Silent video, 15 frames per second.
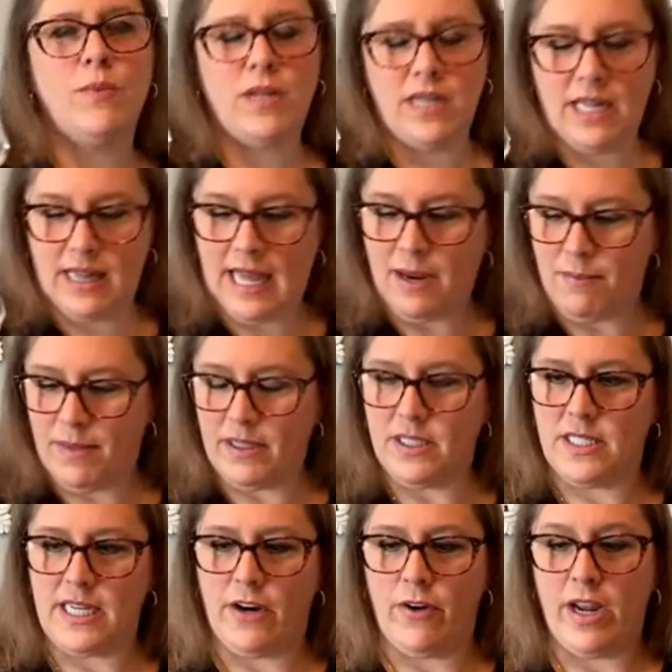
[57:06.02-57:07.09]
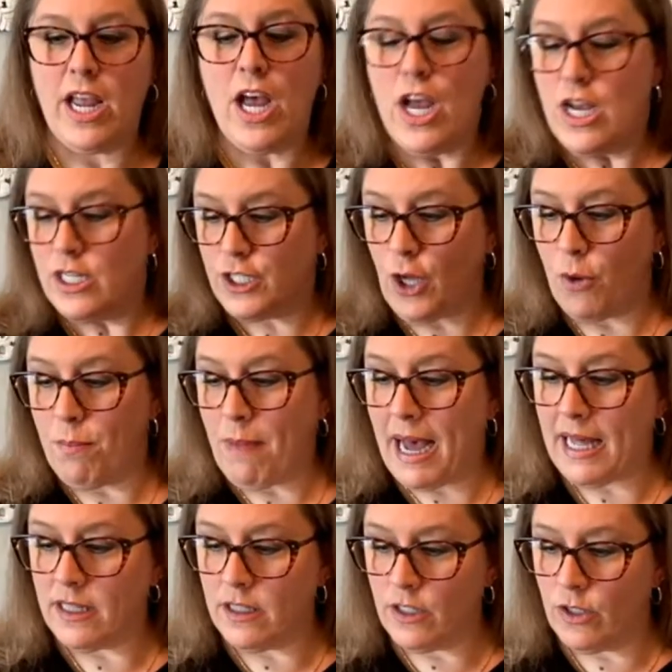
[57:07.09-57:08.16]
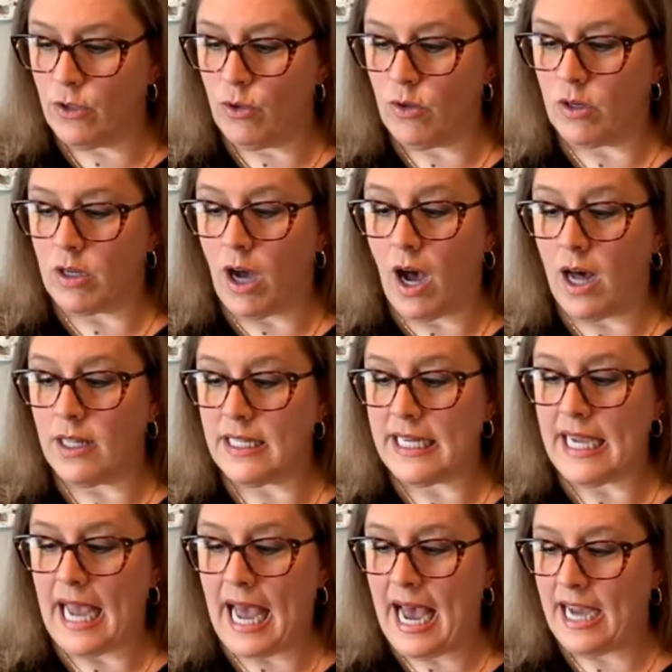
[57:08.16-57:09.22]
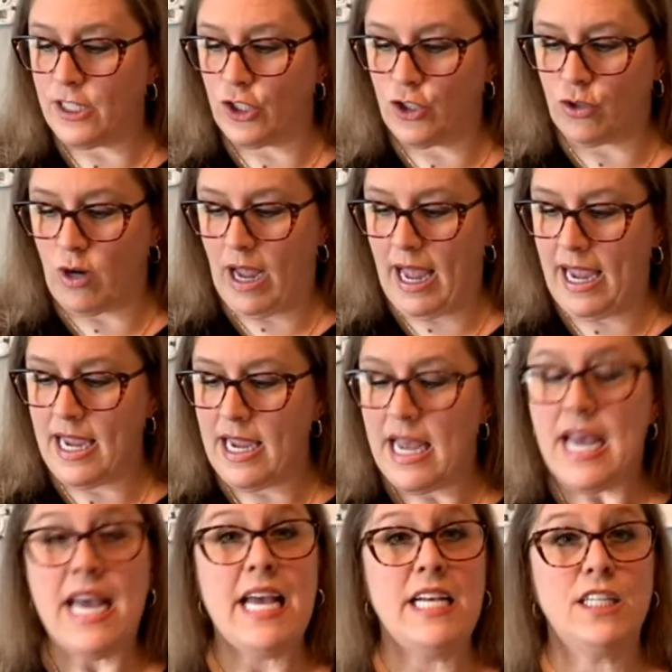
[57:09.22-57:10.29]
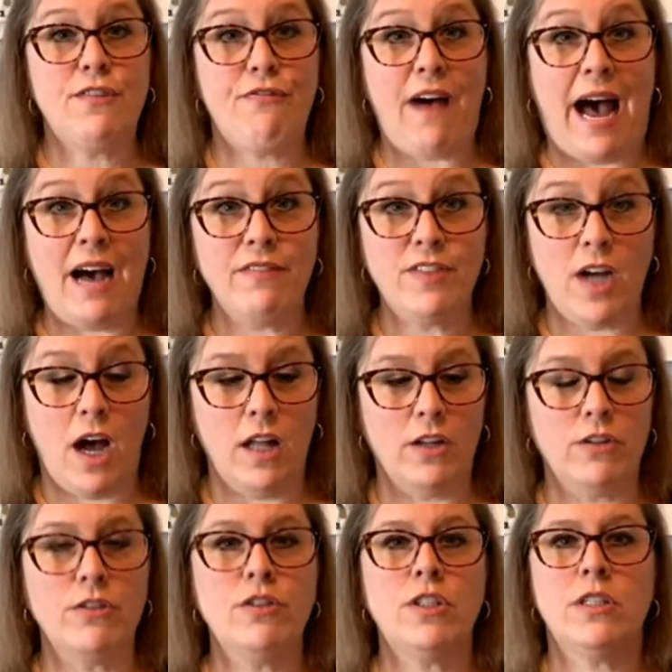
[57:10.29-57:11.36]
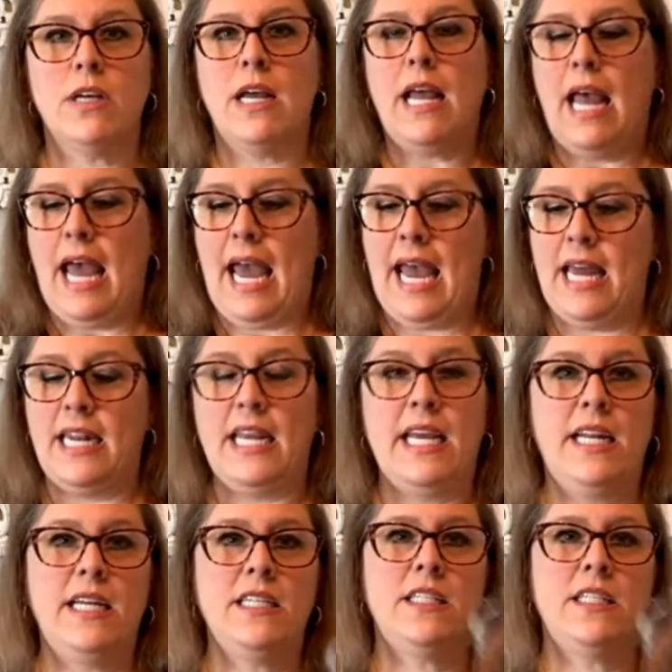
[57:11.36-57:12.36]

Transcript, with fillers: When they, they military. So my little collie ashtray is five dollars, and it